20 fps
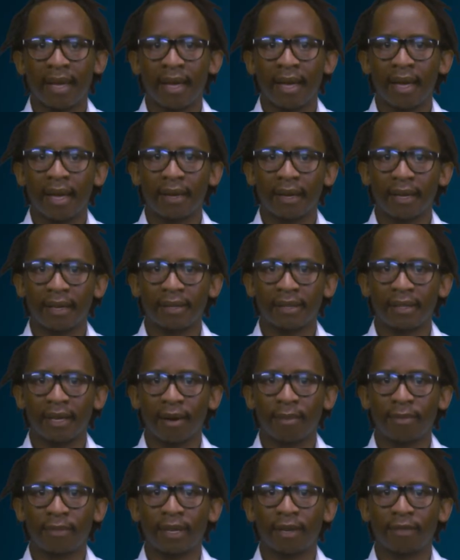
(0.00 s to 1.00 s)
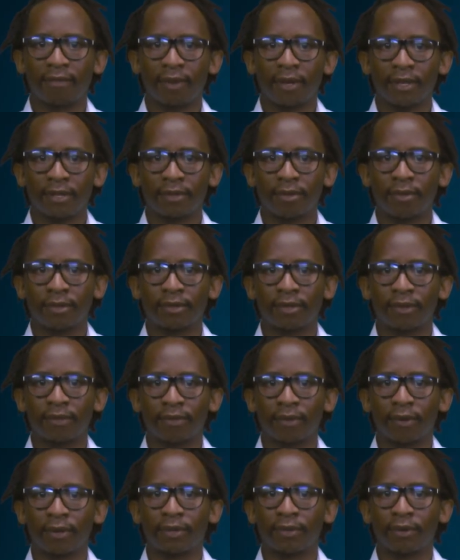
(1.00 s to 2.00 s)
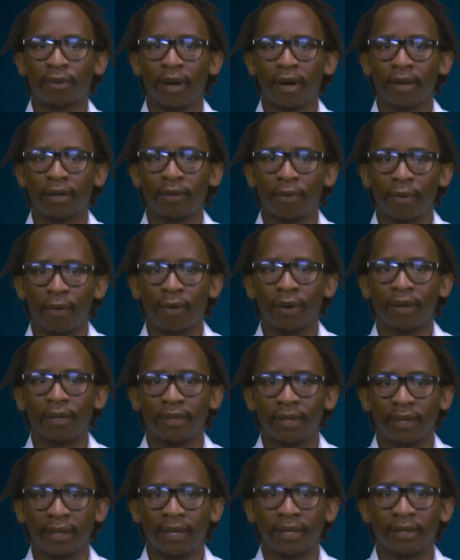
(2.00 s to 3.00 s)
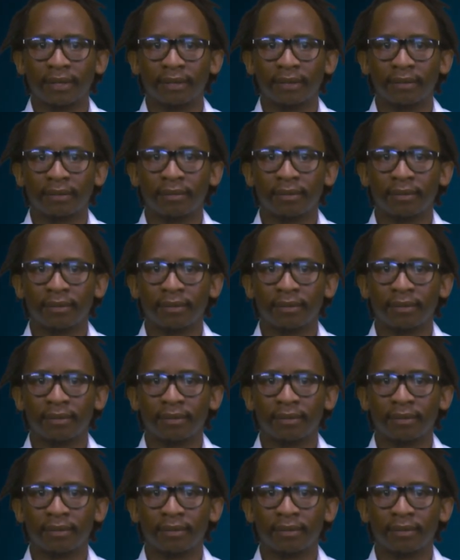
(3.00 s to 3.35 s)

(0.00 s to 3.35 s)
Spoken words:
In Islam, there are various schools of thought regarding organ donation.